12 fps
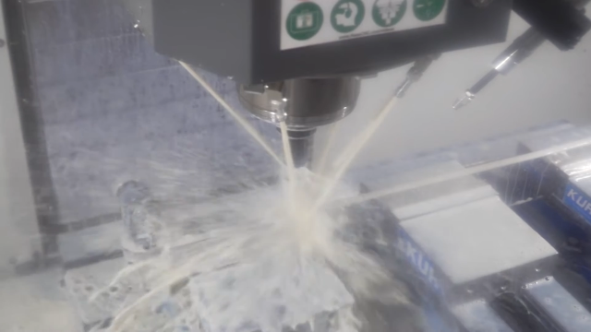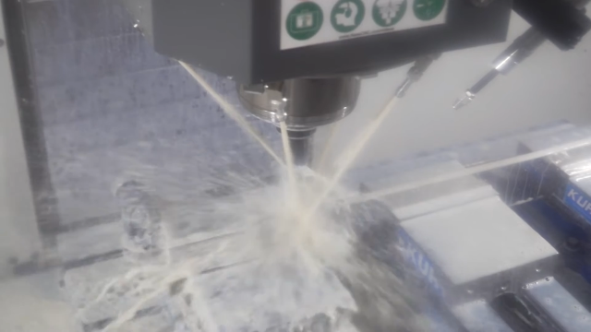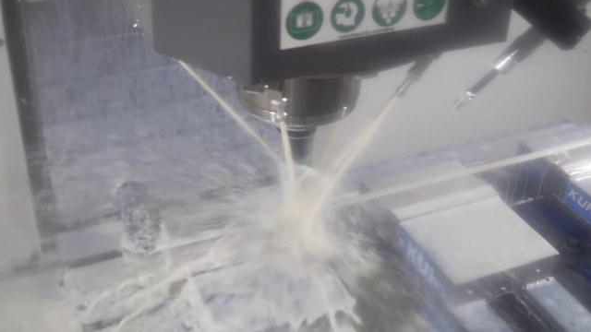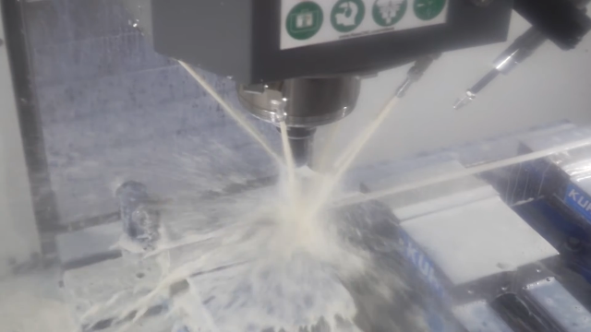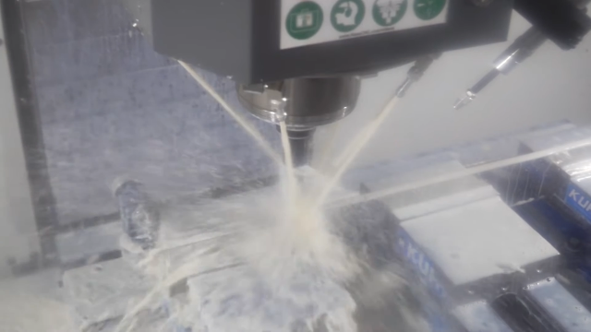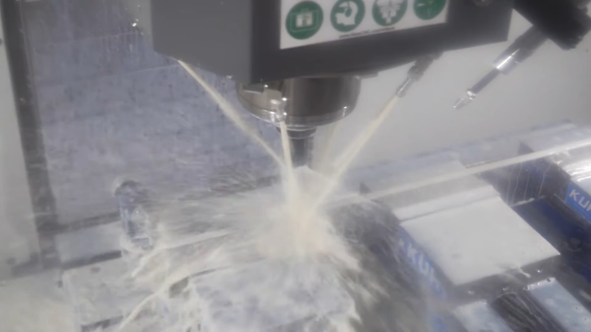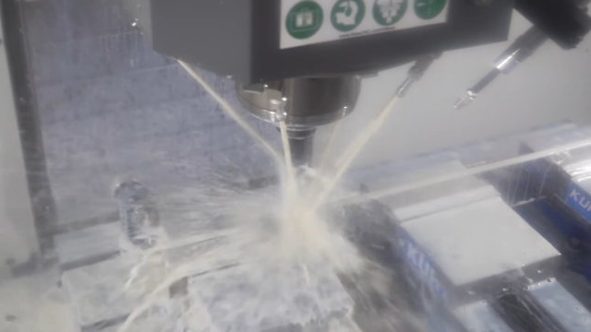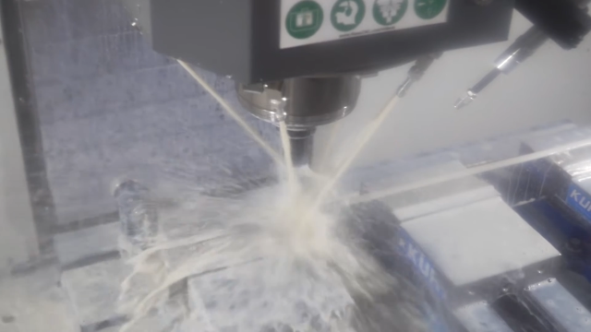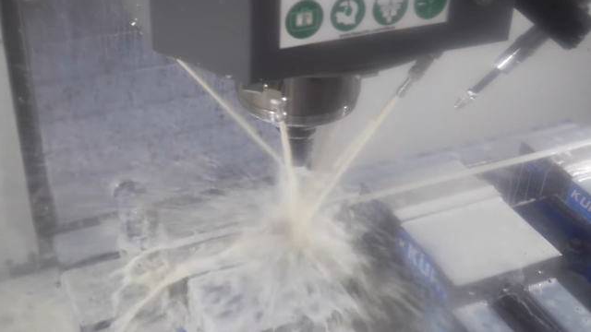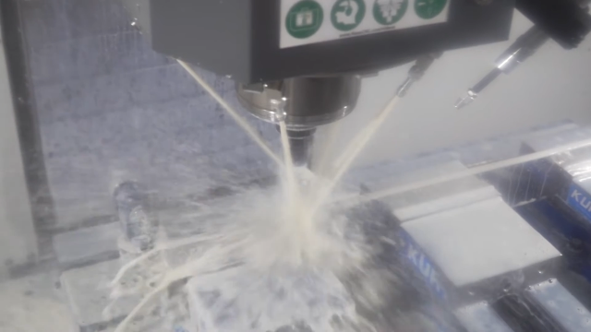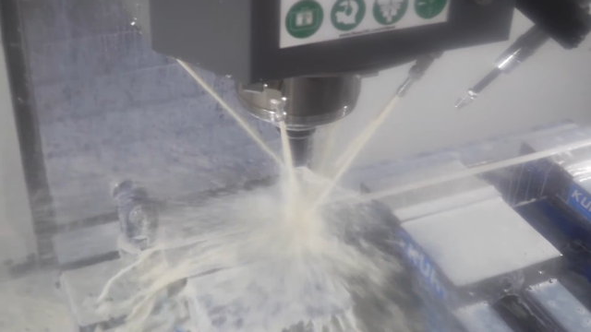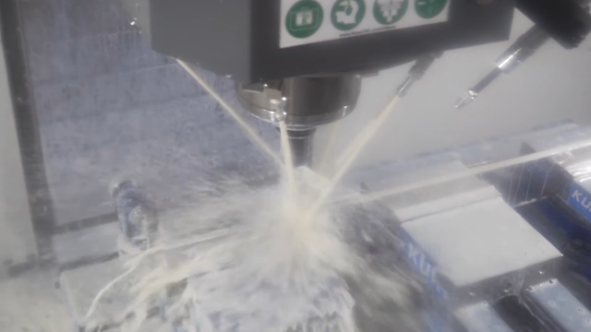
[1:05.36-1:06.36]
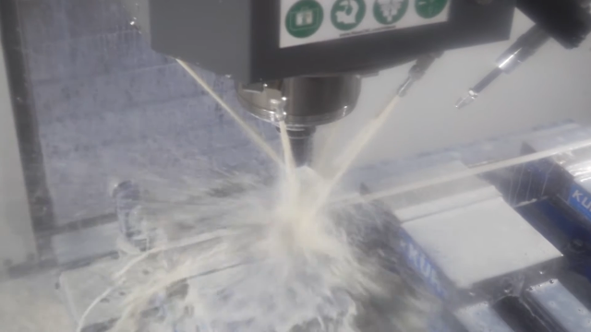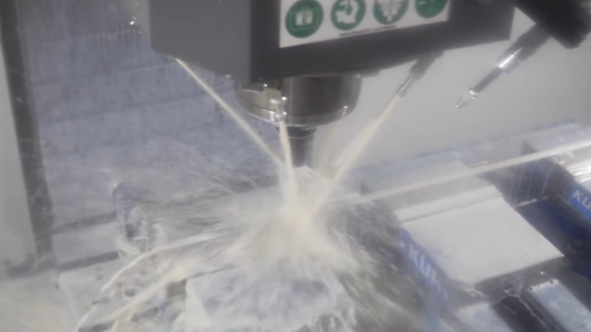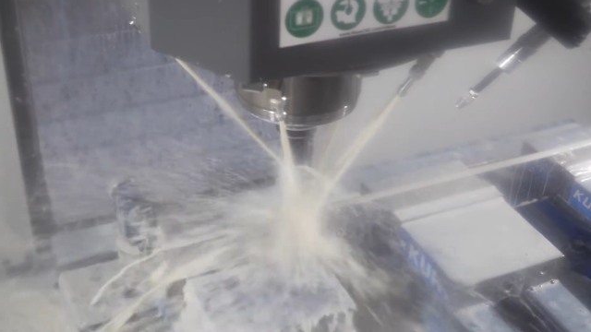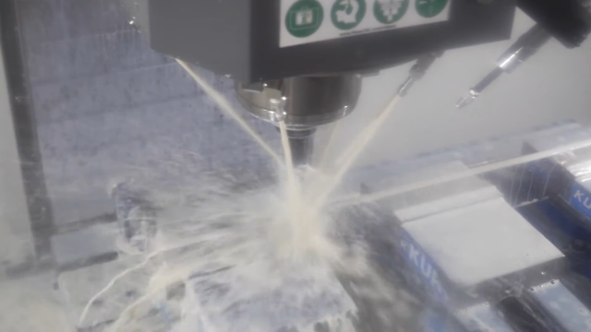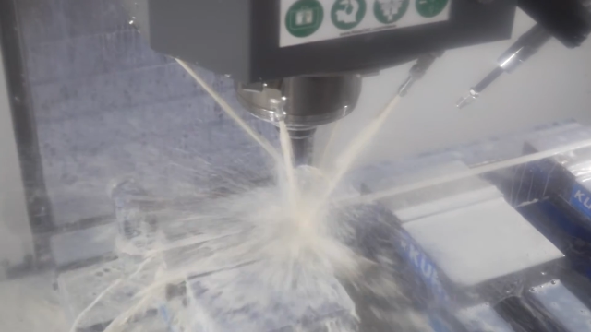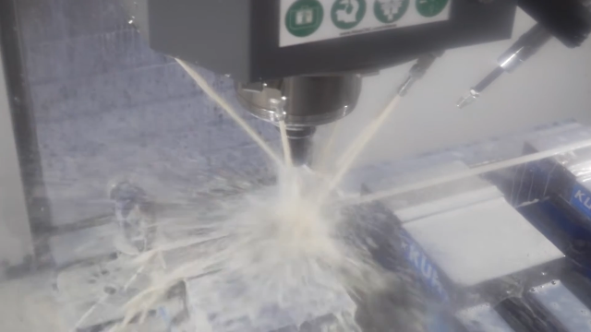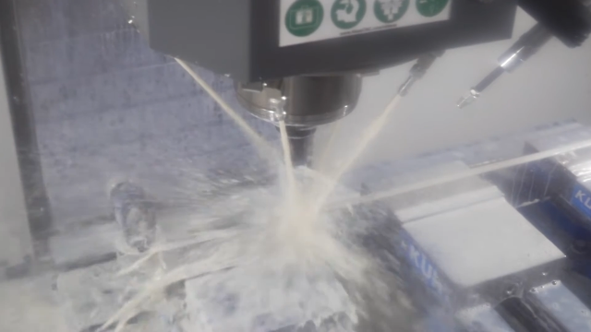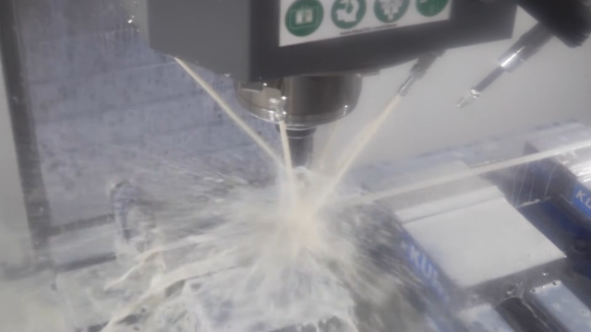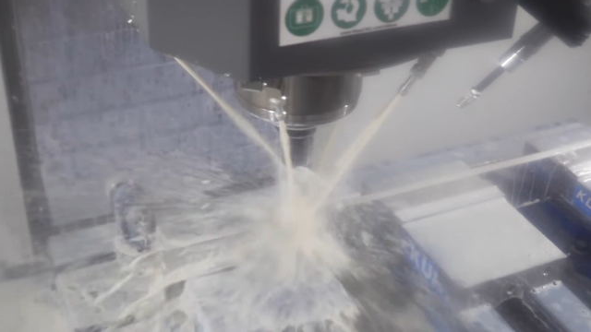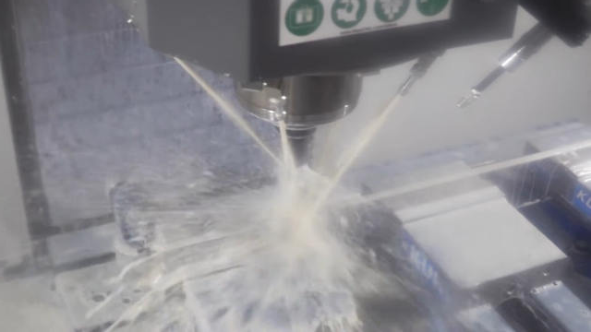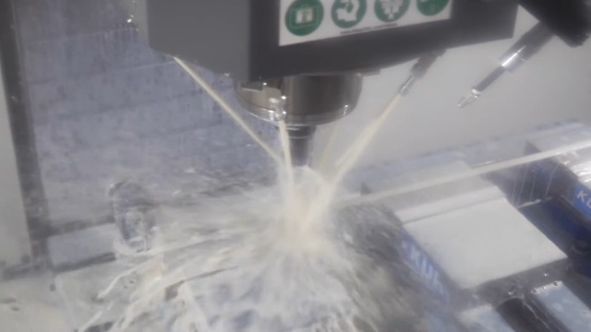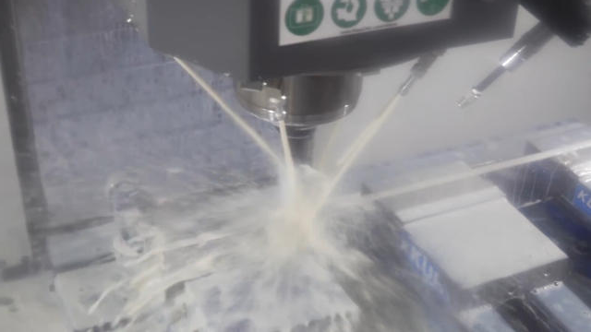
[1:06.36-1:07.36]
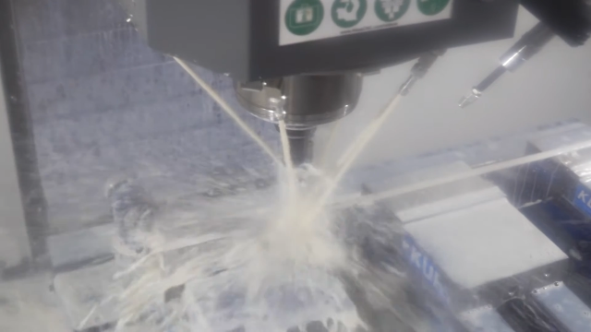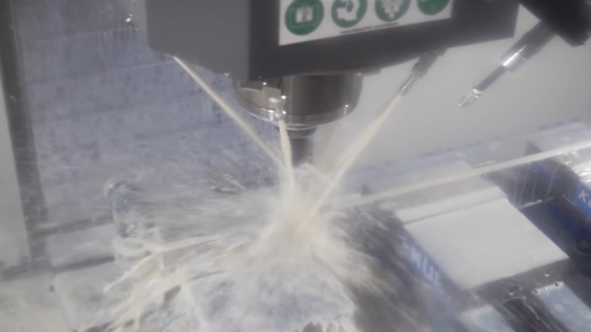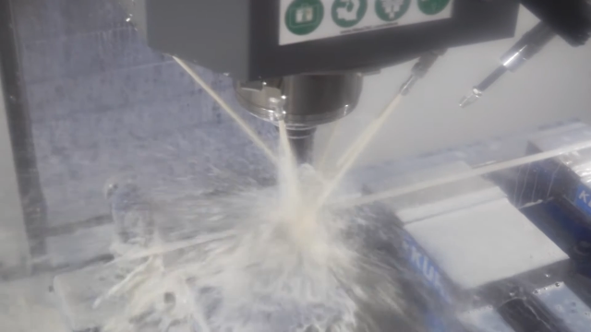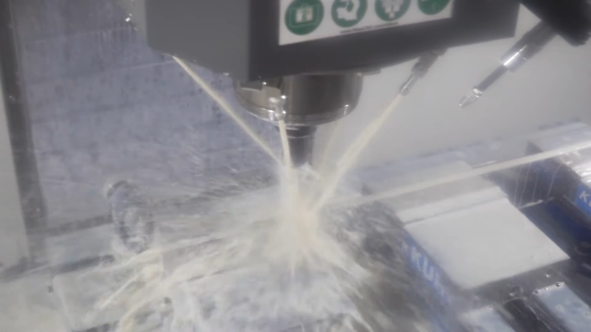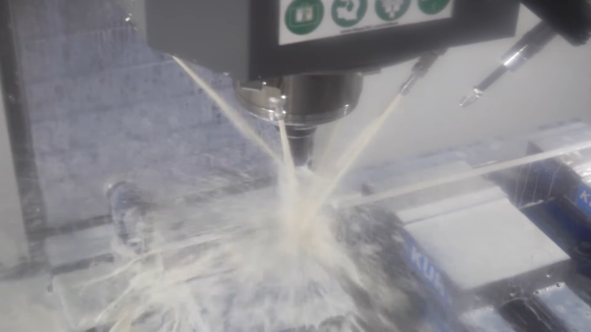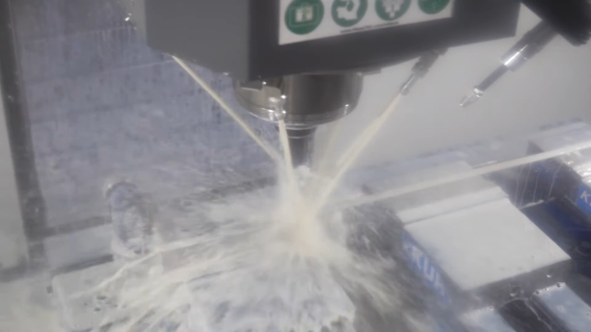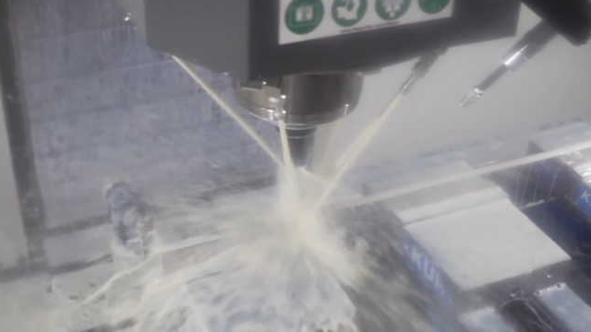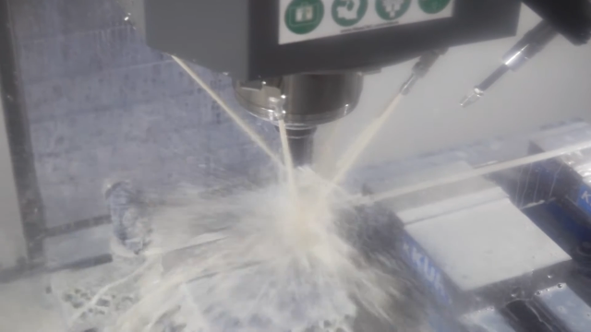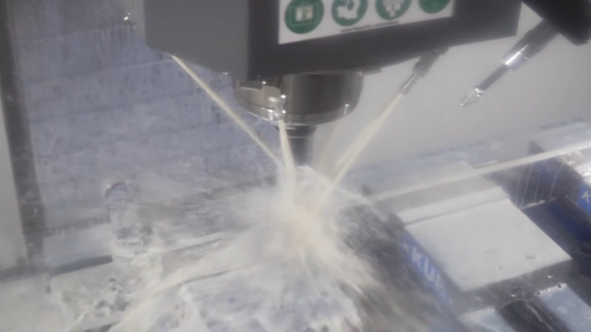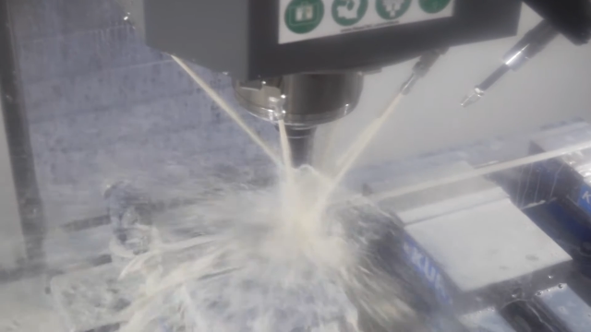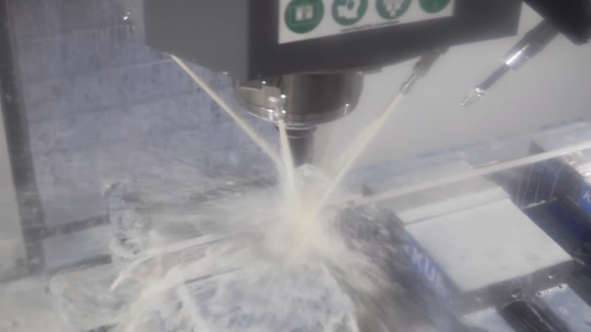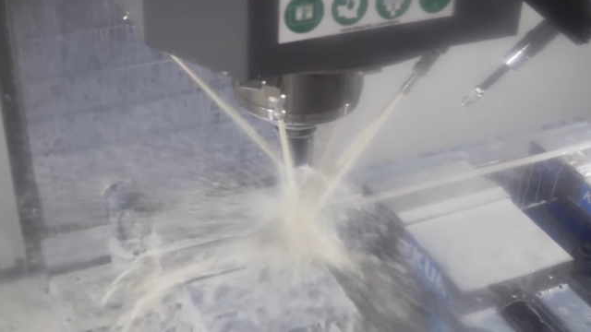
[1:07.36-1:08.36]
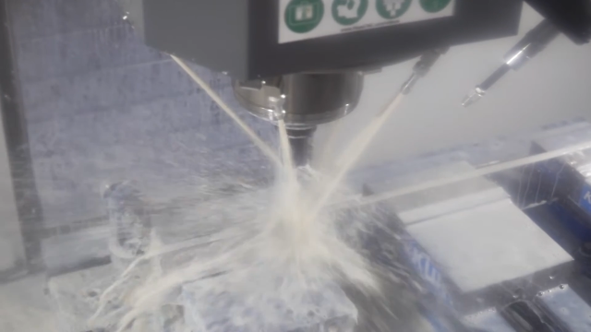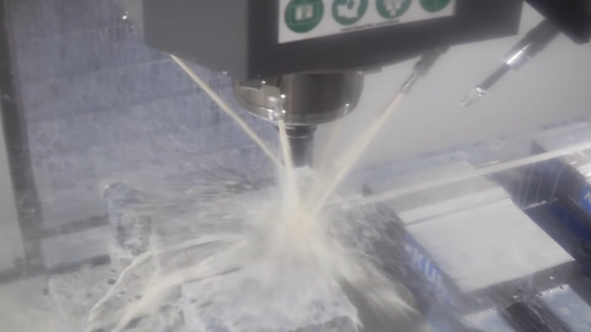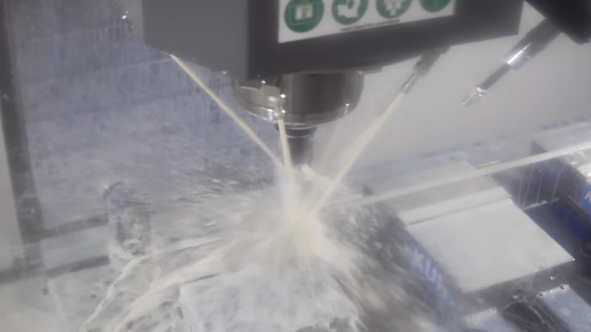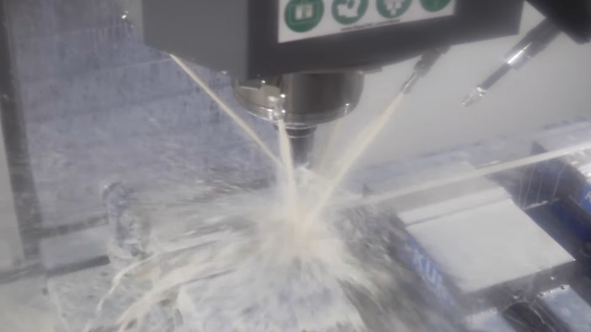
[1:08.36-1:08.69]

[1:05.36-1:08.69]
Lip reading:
No face is visible, so there are no lips to read.